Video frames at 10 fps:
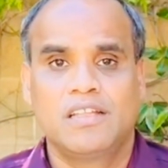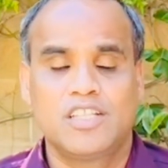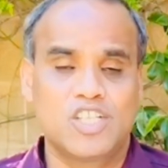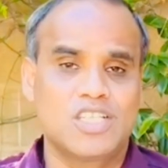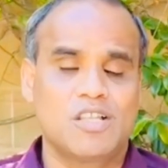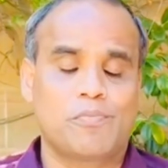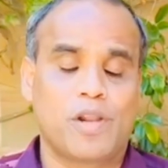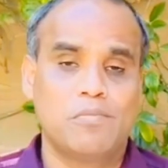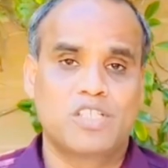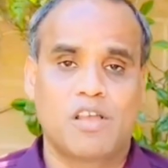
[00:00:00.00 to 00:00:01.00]
This is the
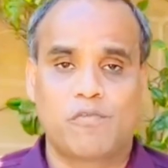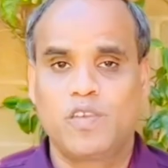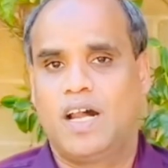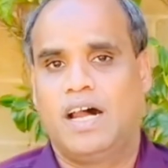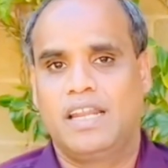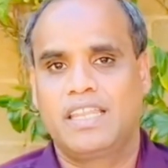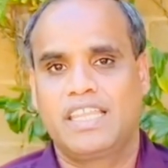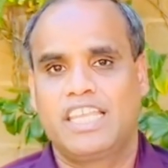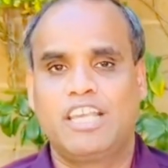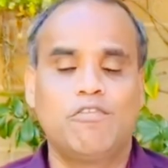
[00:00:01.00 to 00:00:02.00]
promise of God
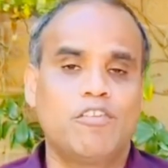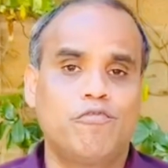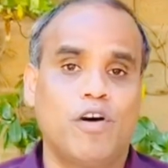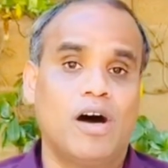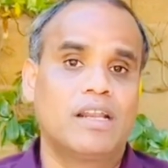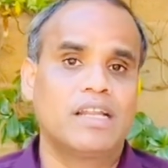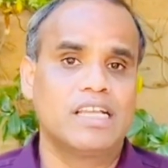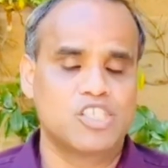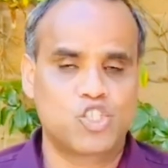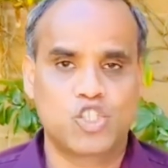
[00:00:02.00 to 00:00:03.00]
given for
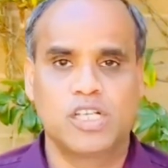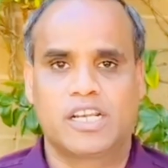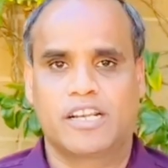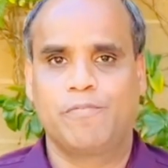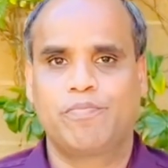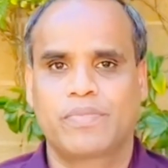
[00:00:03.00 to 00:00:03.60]
His children.